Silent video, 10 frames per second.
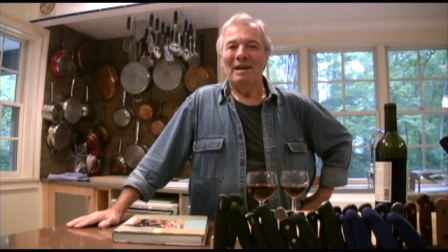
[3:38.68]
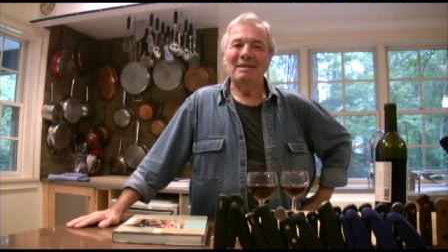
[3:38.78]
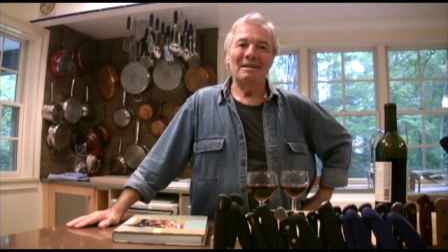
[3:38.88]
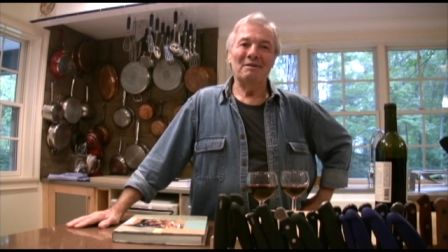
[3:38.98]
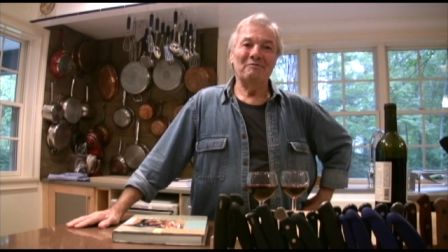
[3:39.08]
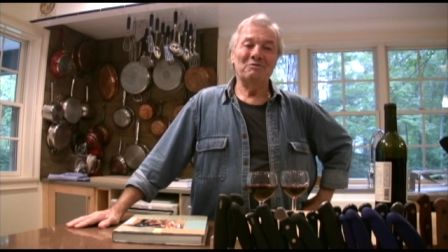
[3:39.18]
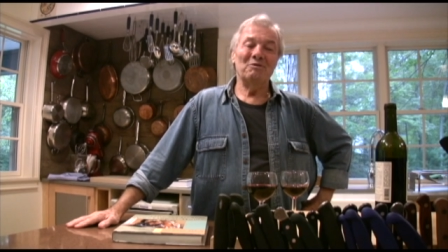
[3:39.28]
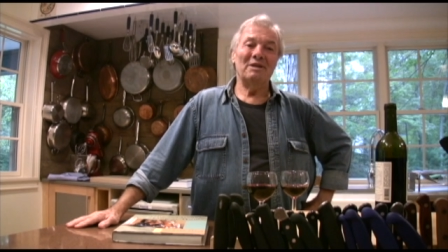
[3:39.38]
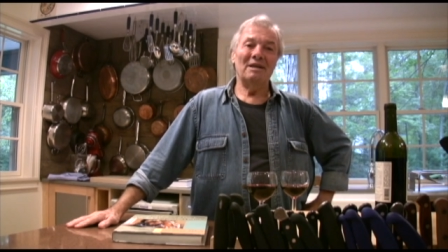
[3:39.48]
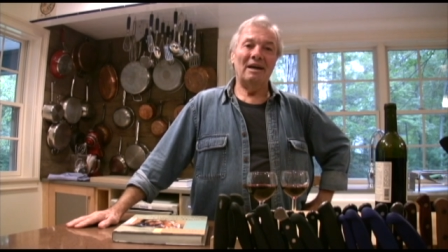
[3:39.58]
when I think of
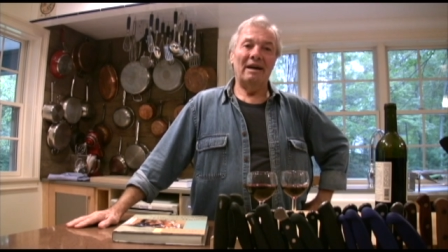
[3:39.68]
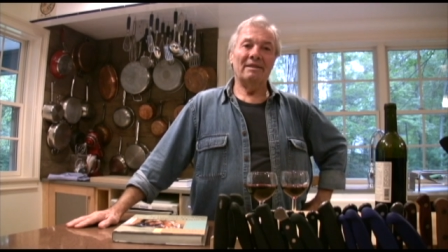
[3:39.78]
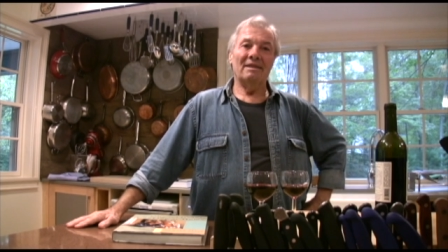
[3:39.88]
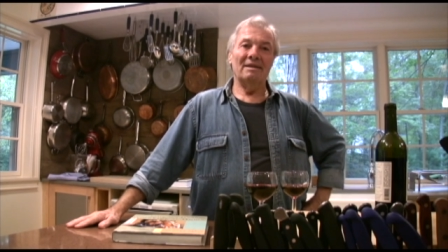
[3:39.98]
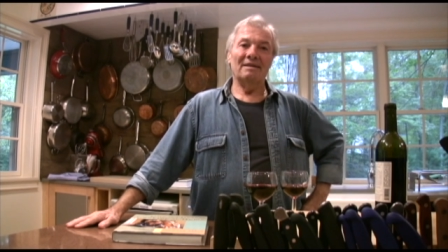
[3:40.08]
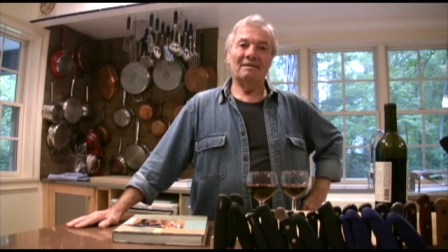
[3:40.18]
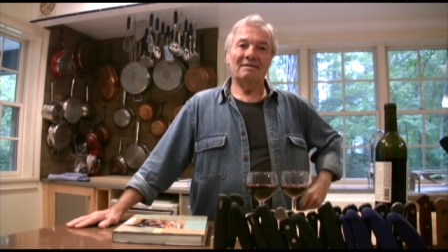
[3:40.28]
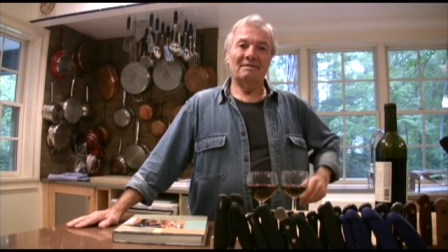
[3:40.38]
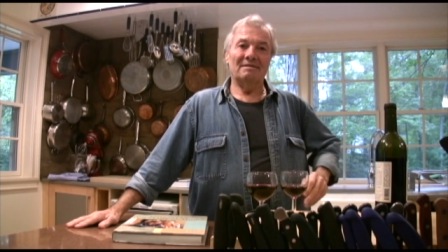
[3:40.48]
Julia, I think